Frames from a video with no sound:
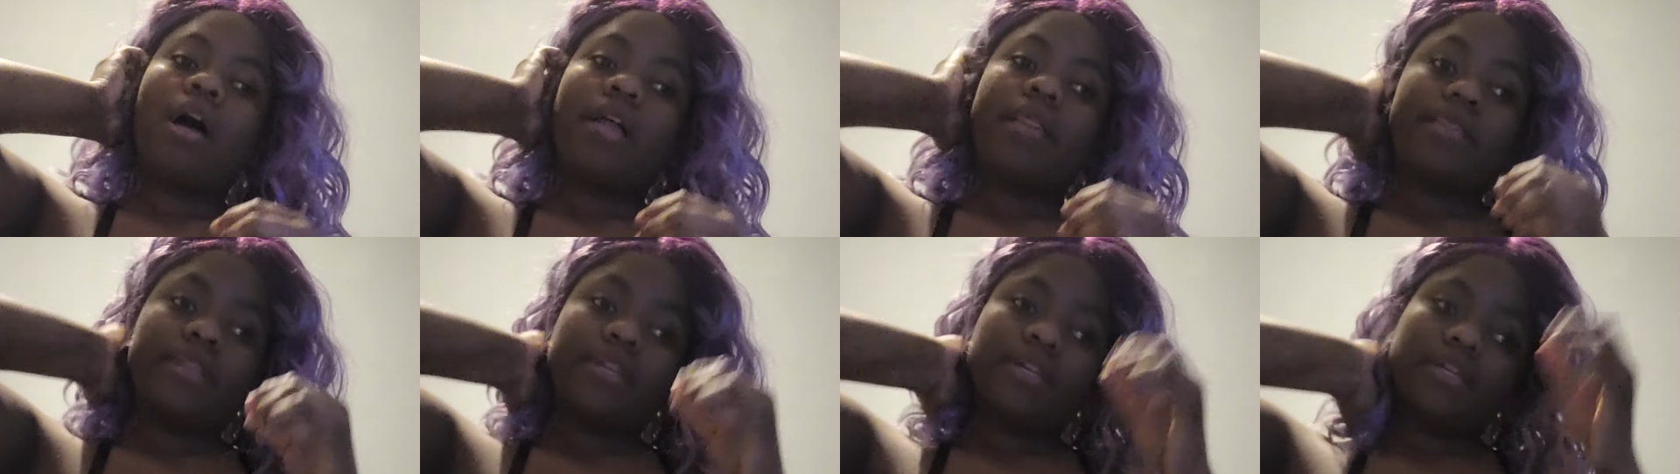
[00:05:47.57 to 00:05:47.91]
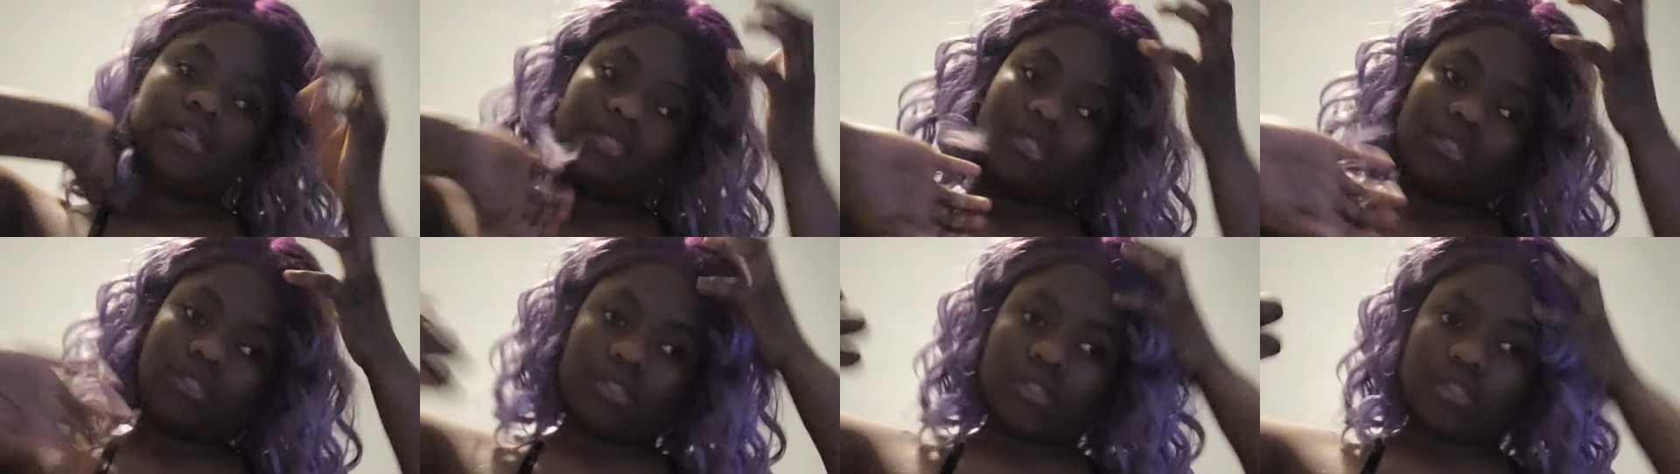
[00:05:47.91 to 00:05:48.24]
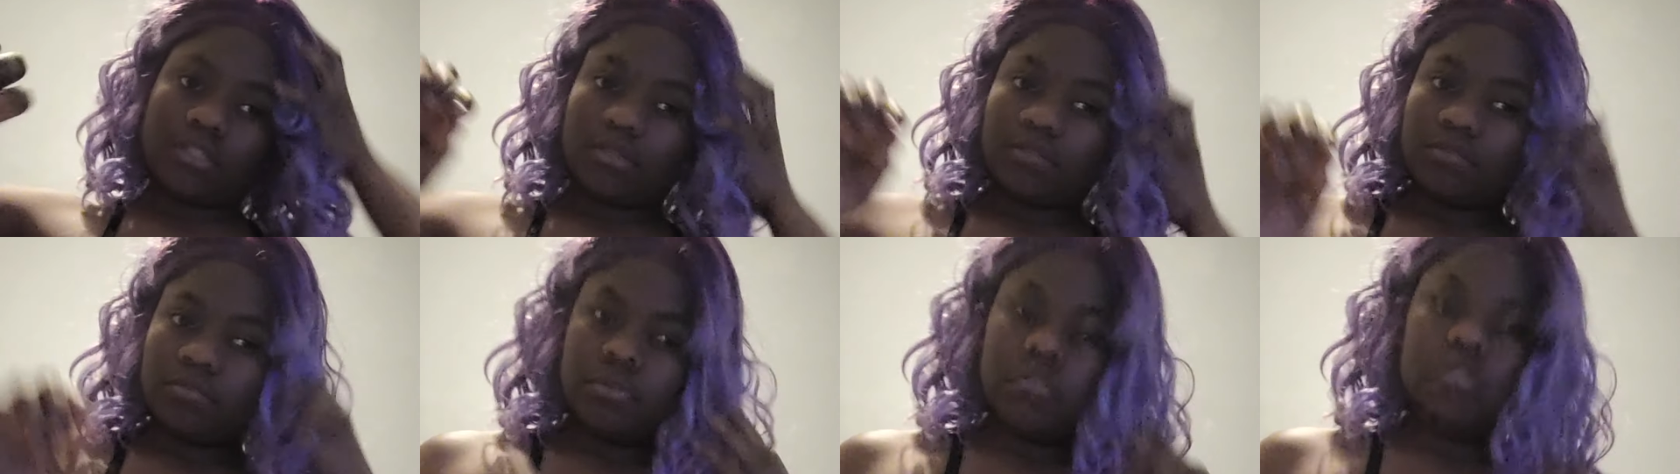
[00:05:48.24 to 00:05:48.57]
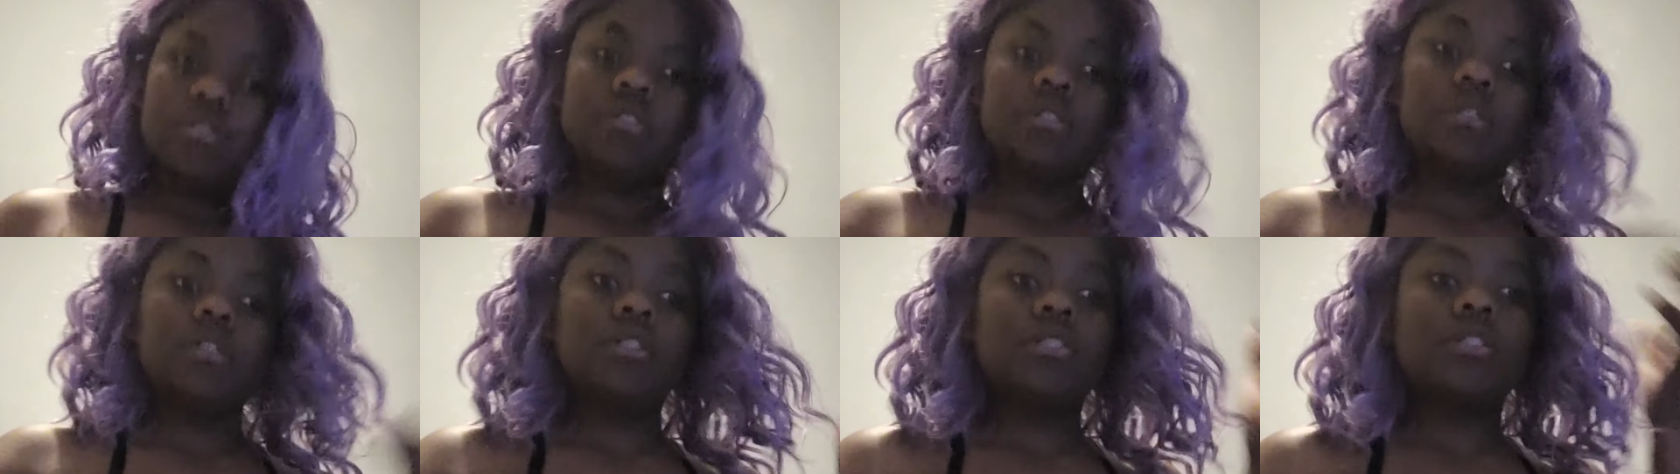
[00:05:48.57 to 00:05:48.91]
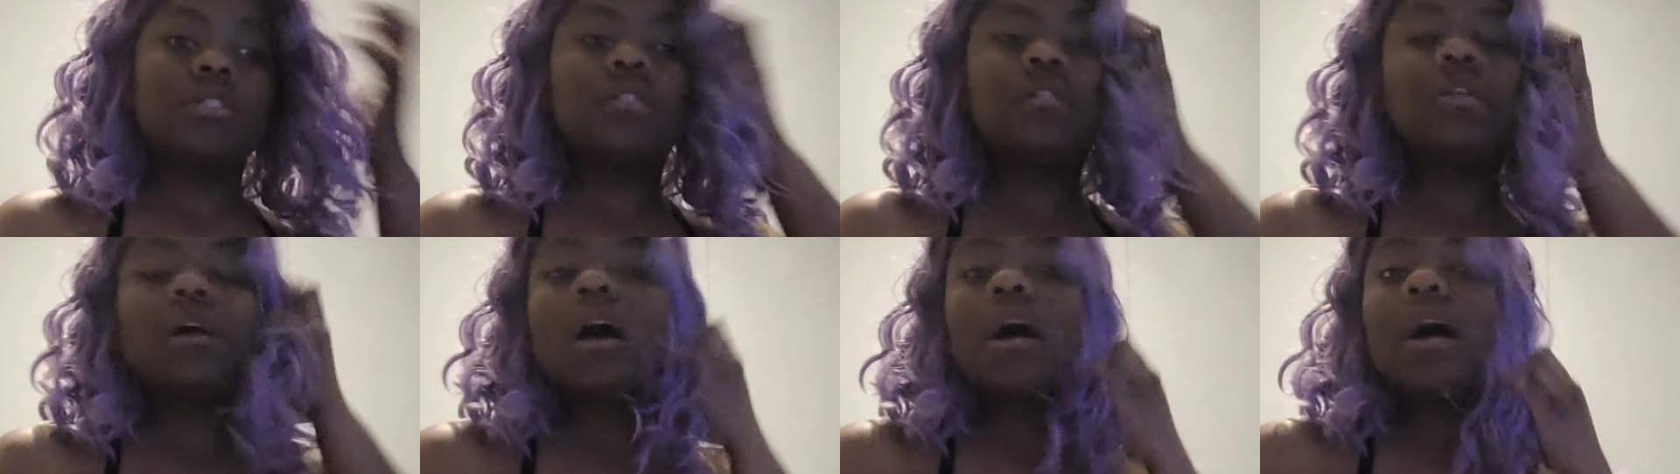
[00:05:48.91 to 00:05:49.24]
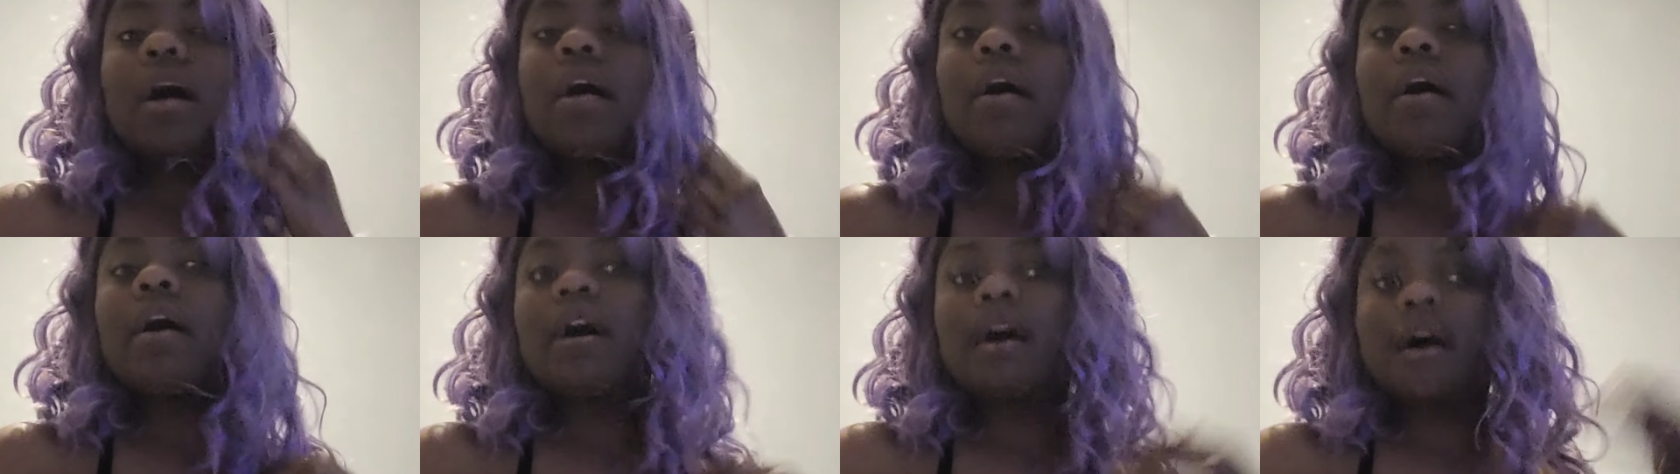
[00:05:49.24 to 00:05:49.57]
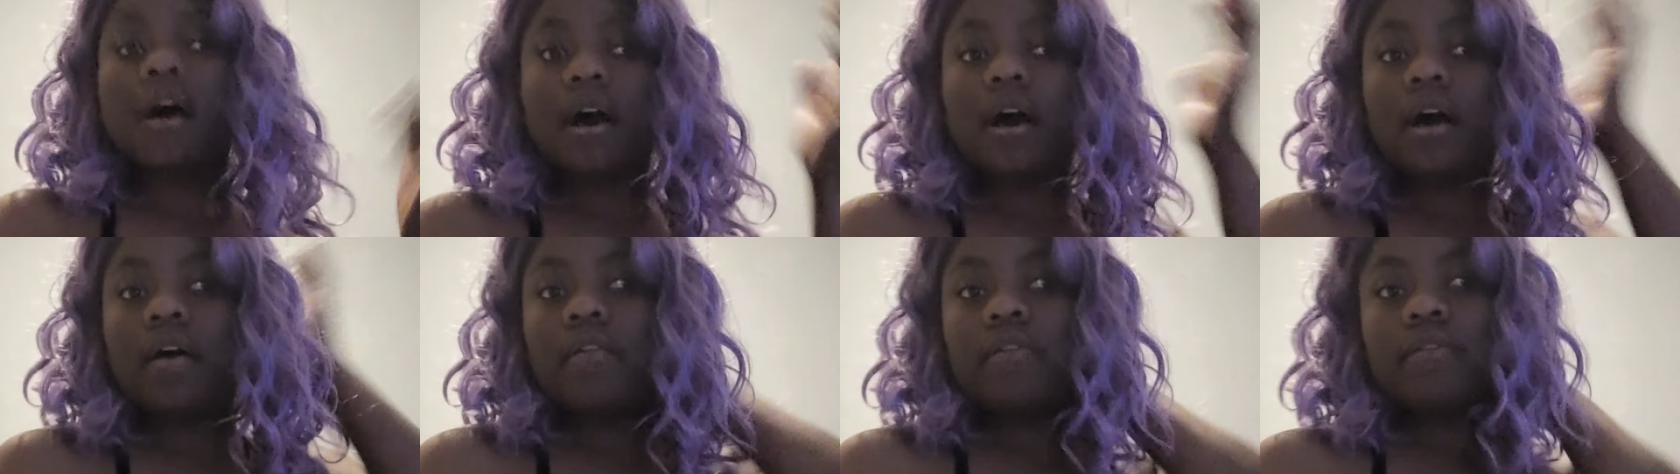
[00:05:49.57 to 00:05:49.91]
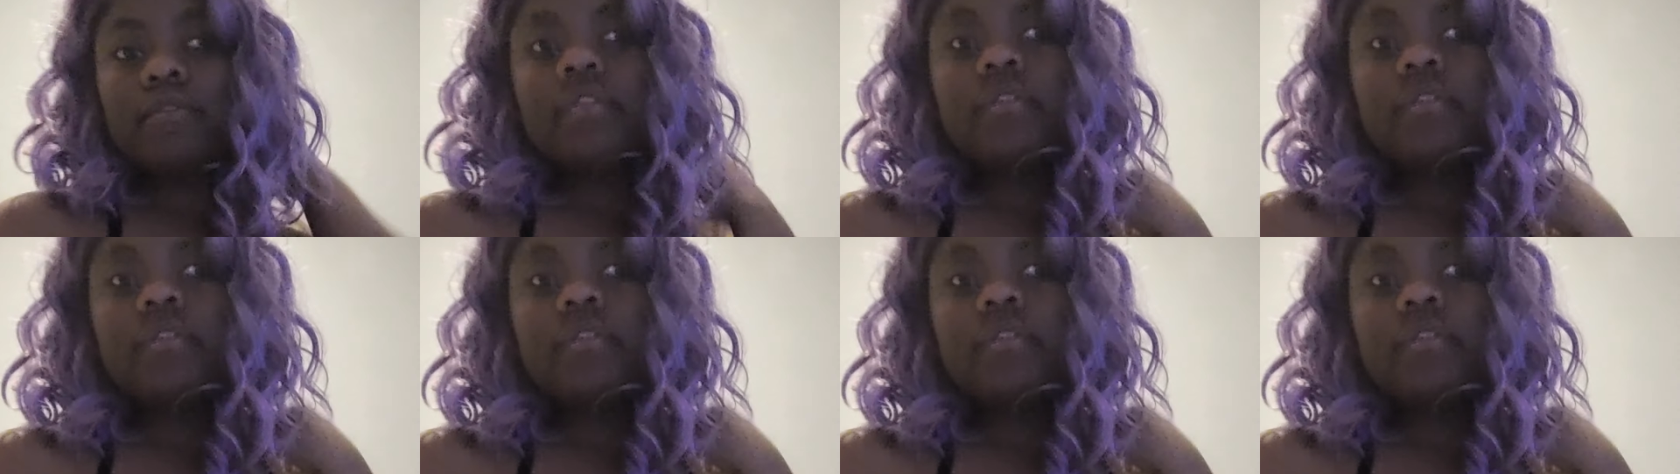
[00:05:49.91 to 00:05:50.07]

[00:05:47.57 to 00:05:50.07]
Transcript: I think it's just the position I have